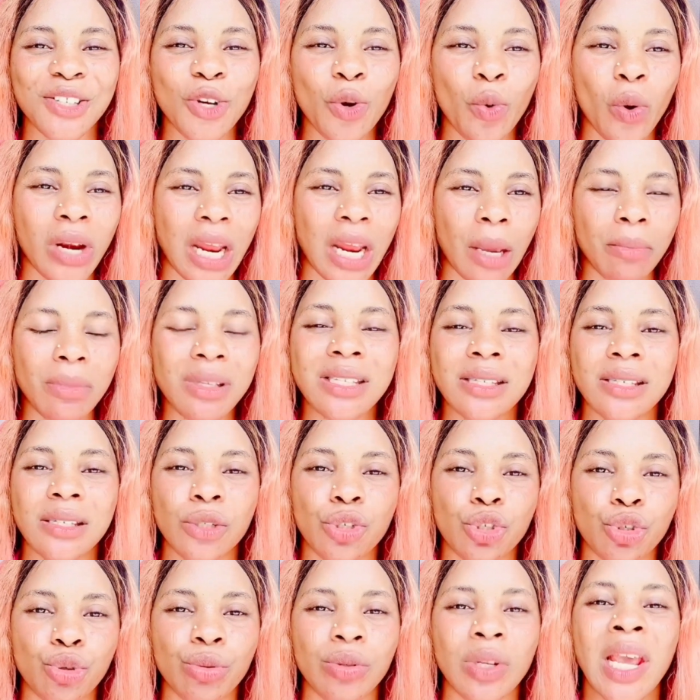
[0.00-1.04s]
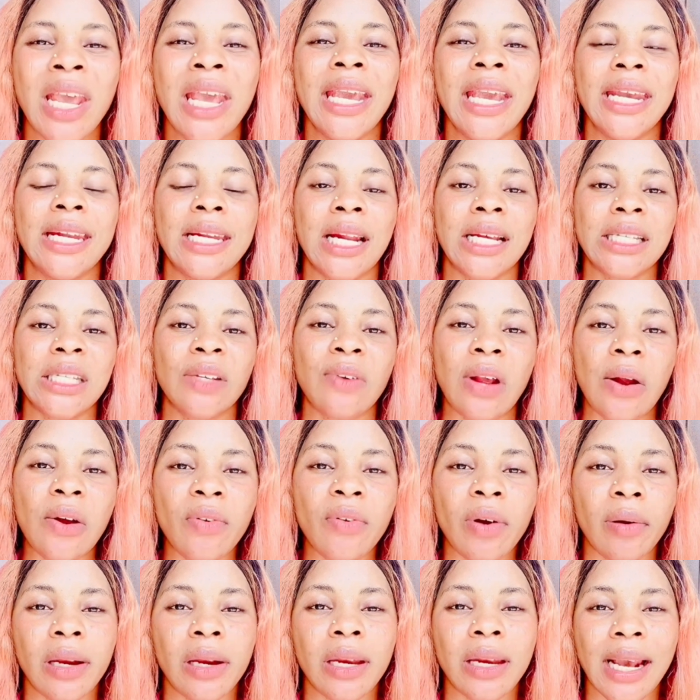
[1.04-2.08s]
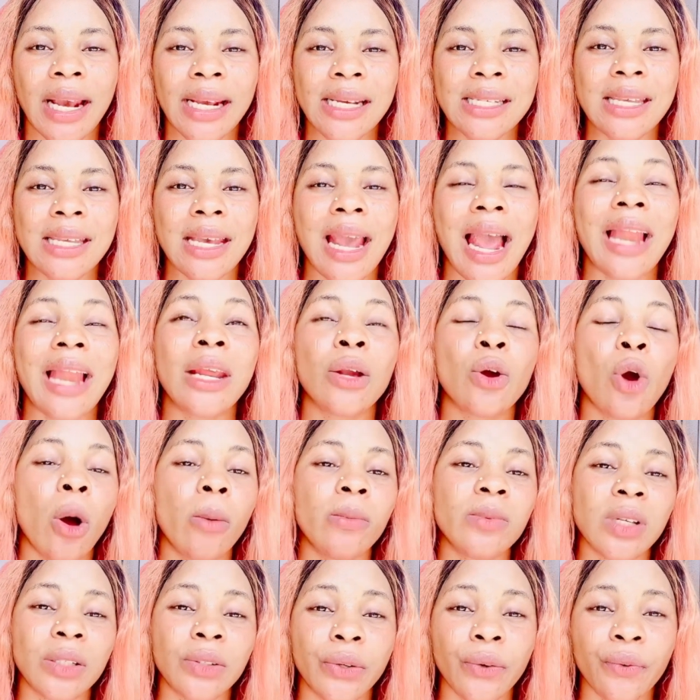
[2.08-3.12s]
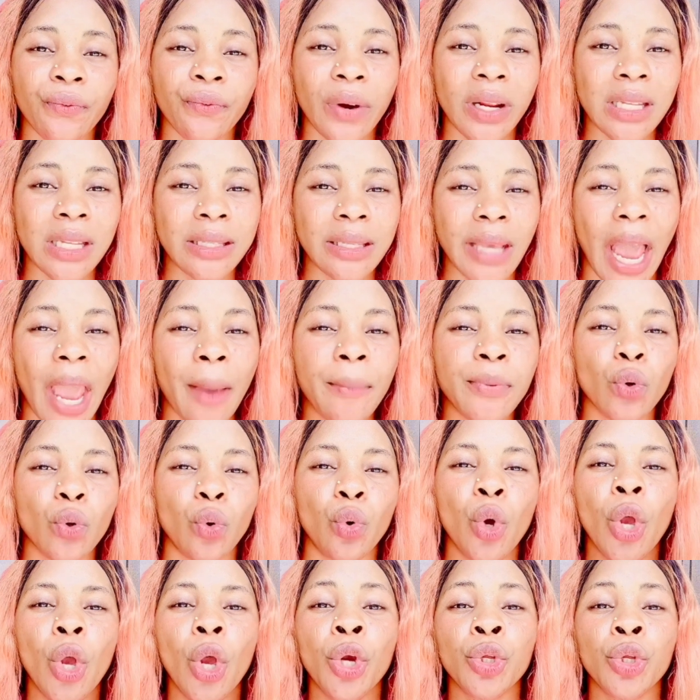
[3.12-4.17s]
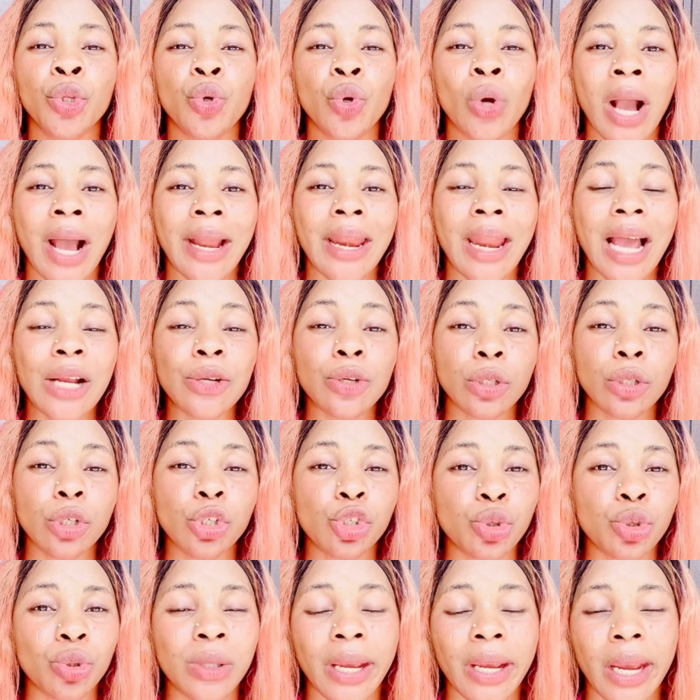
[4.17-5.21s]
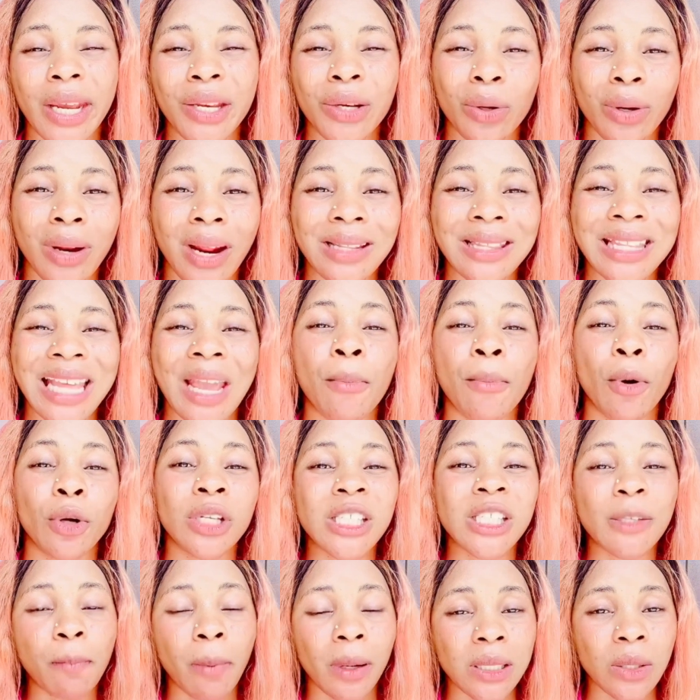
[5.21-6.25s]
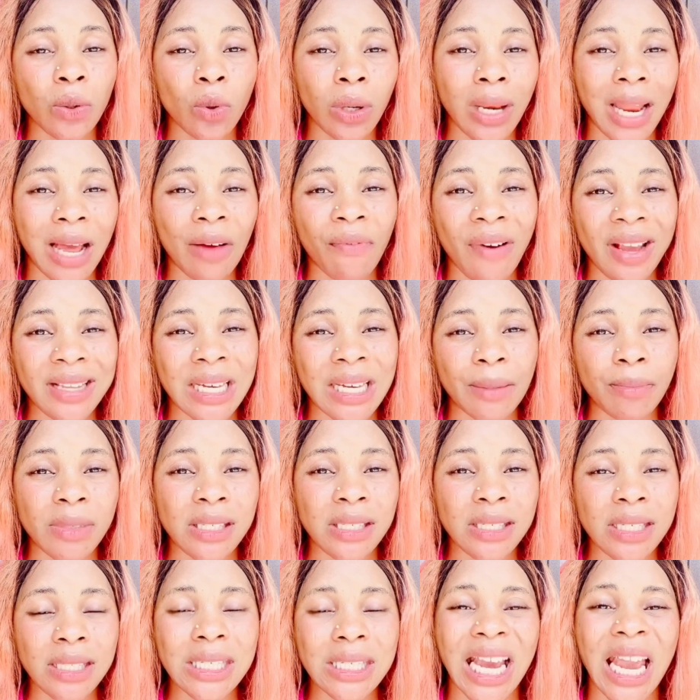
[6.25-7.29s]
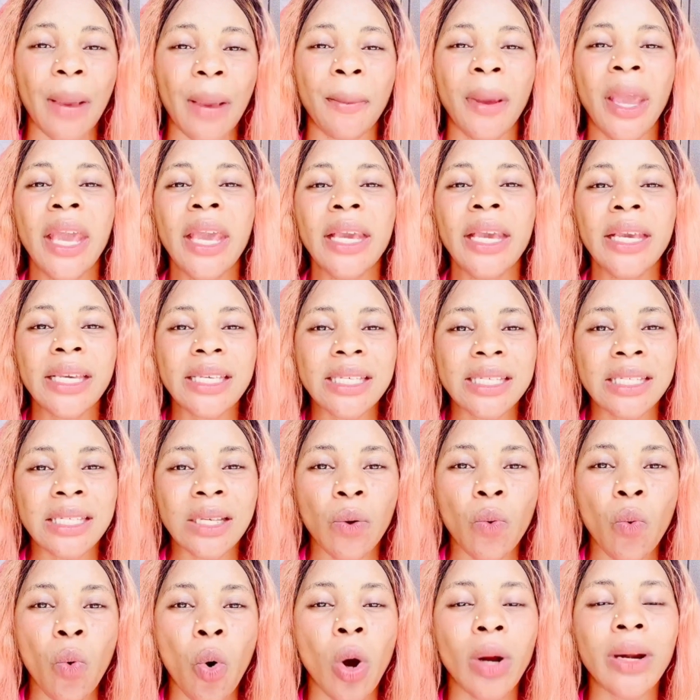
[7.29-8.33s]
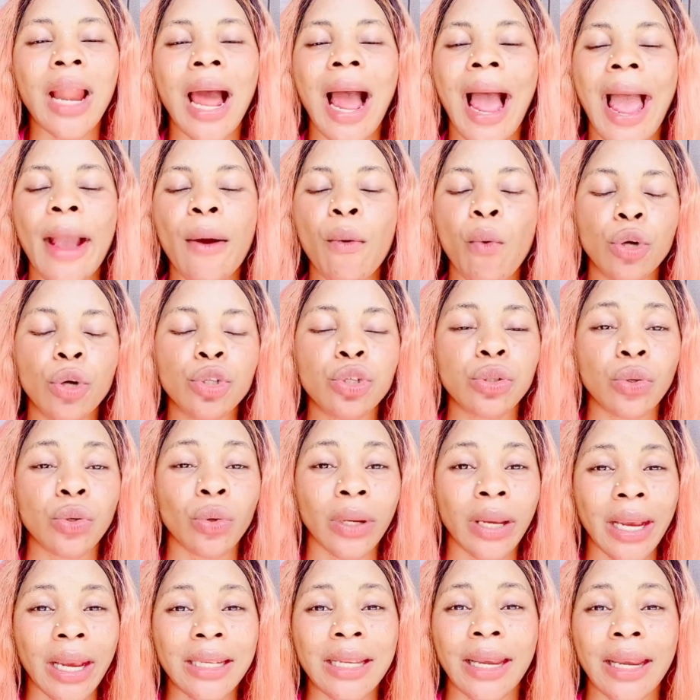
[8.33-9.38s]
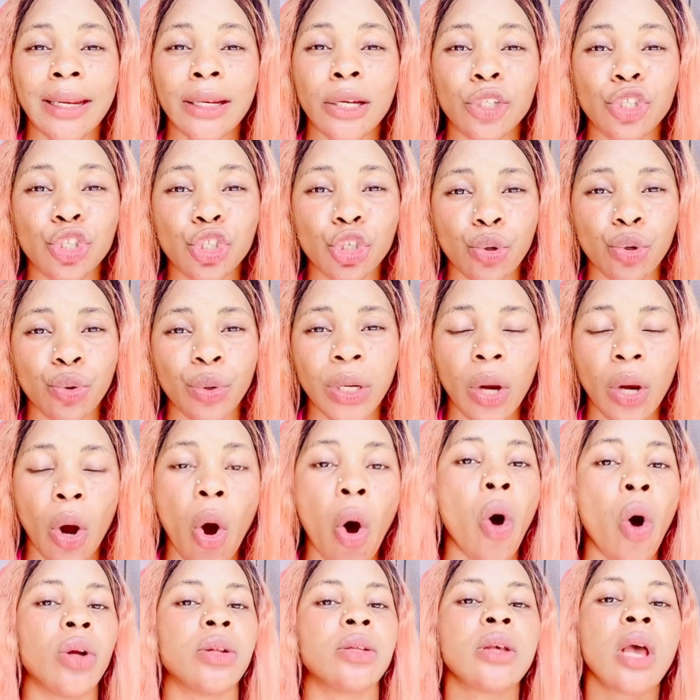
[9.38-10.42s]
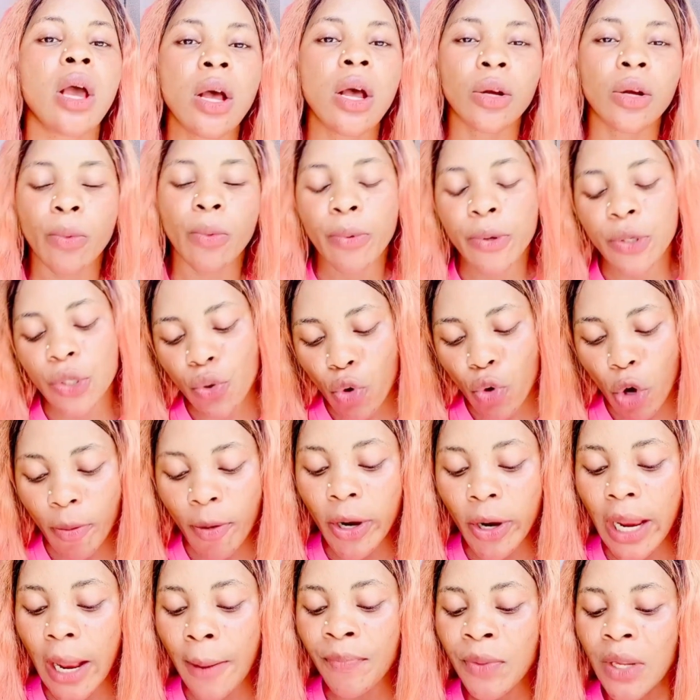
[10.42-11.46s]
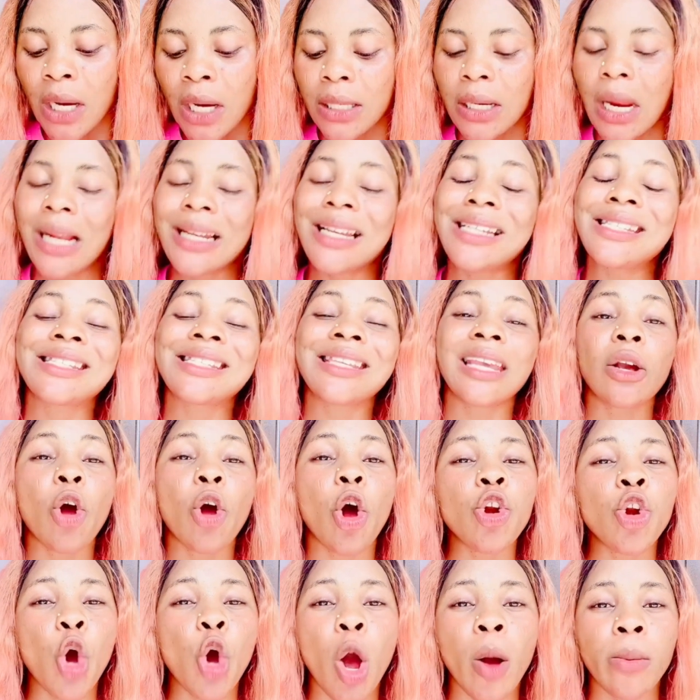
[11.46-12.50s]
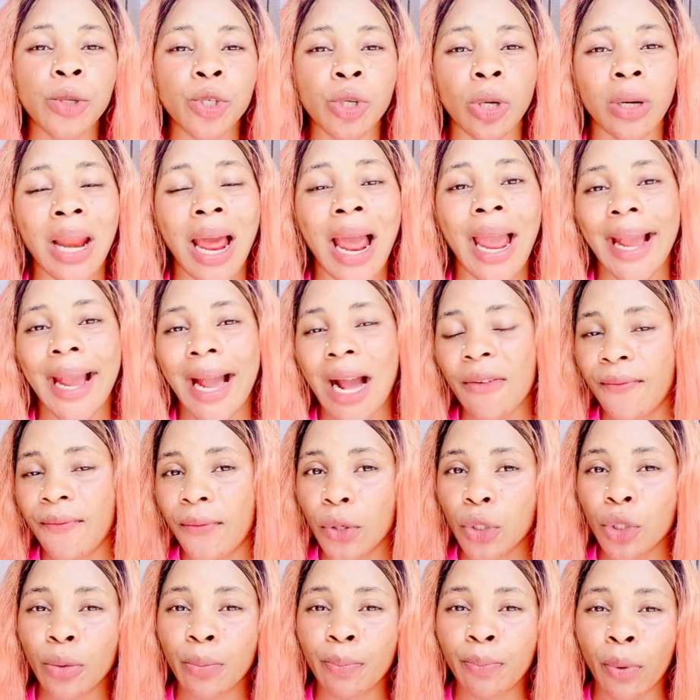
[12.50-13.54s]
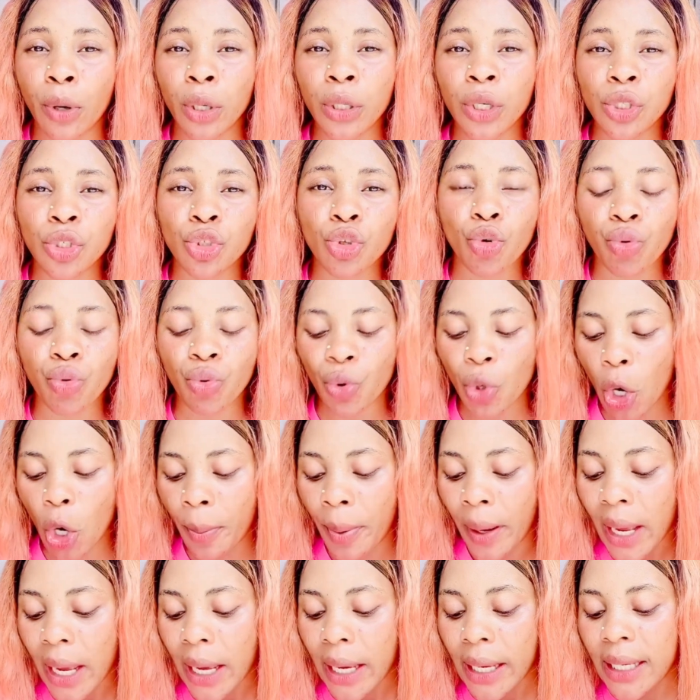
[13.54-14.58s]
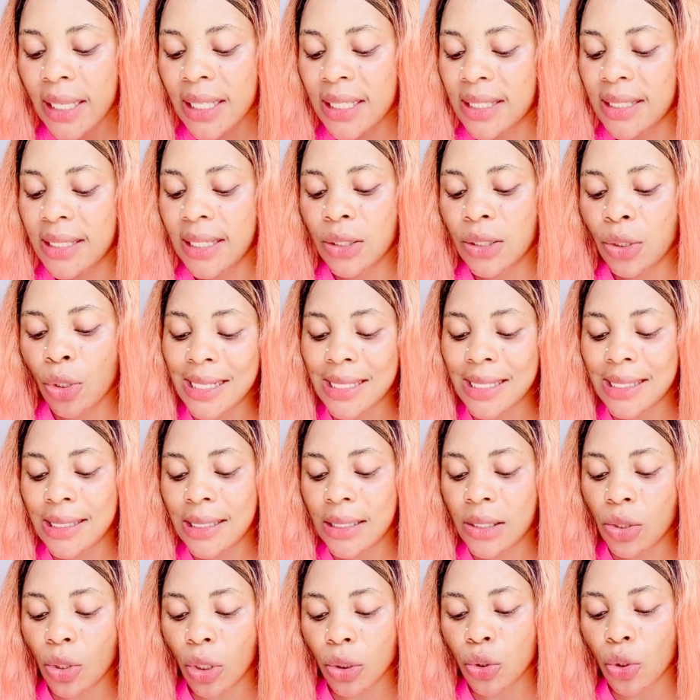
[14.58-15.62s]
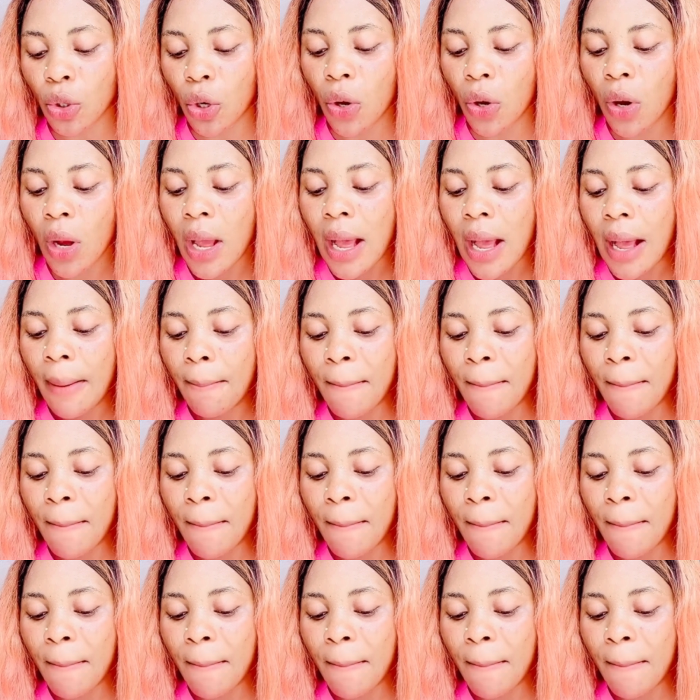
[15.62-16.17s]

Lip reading: You know what I mean? Citrus. It has a very, very nice scent. And it comes in different types. So you can actually choose any other type. But this particular vitamin C type is the one I want to get in the tree or scrub. Okay, now the second option I have for the body scrub is the Dr.